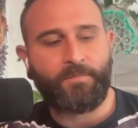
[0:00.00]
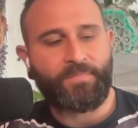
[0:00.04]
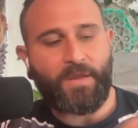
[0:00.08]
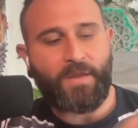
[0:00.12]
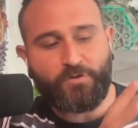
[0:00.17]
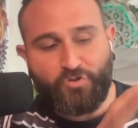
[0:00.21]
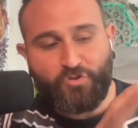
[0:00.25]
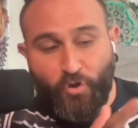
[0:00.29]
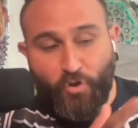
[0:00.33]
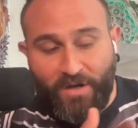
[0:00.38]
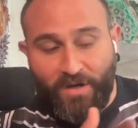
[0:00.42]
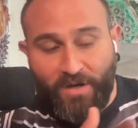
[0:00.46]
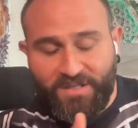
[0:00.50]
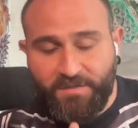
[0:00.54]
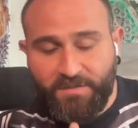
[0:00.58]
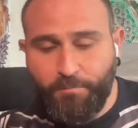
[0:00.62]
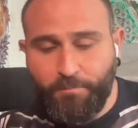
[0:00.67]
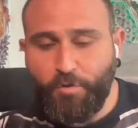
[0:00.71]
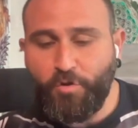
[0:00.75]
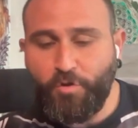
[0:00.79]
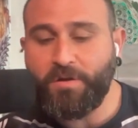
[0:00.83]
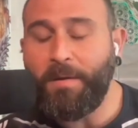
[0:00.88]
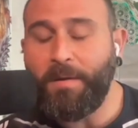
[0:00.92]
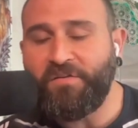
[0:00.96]
that was
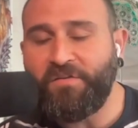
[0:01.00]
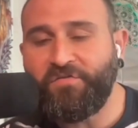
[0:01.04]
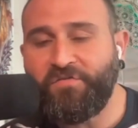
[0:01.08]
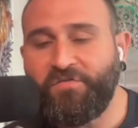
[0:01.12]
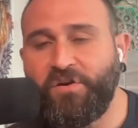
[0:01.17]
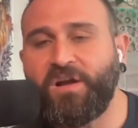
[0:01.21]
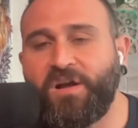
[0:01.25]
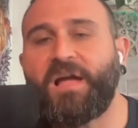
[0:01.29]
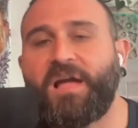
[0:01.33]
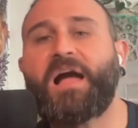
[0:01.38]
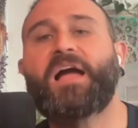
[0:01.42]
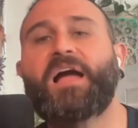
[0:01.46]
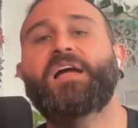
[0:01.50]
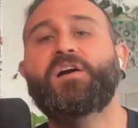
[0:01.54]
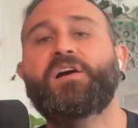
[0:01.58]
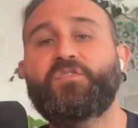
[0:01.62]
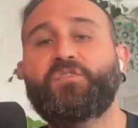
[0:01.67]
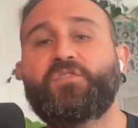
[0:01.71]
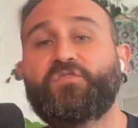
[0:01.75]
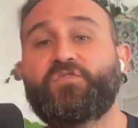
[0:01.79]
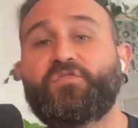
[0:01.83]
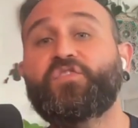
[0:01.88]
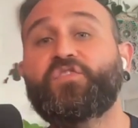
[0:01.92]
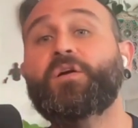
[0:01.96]
transmuted by fungi
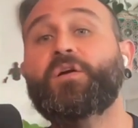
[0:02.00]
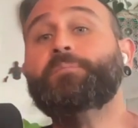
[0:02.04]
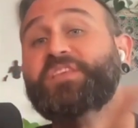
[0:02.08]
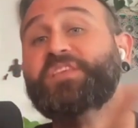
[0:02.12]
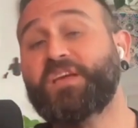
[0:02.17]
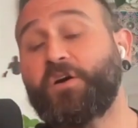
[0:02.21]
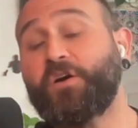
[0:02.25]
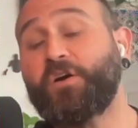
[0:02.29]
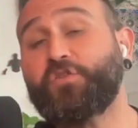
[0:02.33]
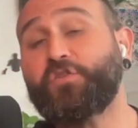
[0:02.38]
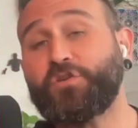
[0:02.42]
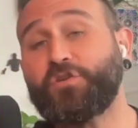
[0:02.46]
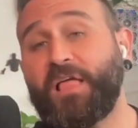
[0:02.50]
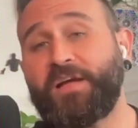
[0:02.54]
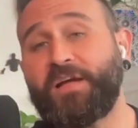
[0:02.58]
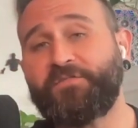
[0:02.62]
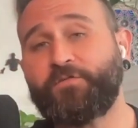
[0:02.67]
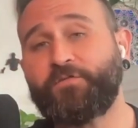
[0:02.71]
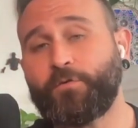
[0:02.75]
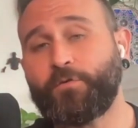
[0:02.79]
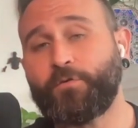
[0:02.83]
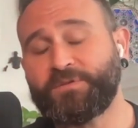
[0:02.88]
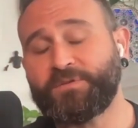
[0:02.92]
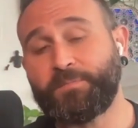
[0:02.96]
from the other
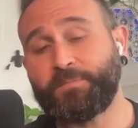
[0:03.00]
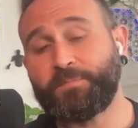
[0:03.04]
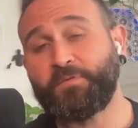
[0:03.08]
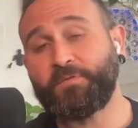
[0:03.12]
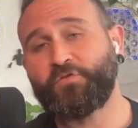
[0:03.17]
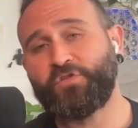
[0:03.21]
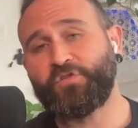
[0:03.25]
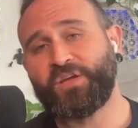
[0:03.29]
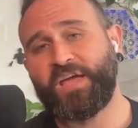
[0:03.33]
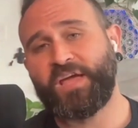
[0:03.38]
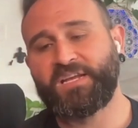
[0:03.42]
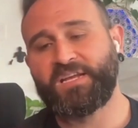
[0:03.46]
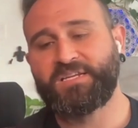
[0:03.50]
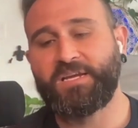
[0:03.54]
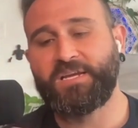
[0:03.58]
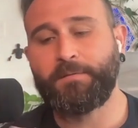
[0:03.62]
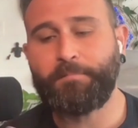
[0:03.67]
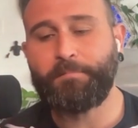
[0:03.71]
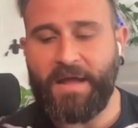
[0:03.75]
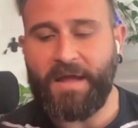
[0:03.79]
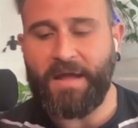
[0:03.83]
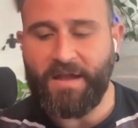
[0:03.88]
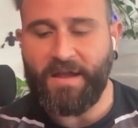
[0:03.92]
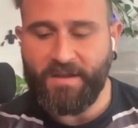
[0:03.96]
life forms that before the KT
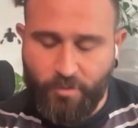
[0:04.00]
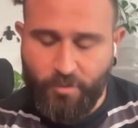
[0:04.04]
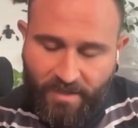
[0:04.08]
impact.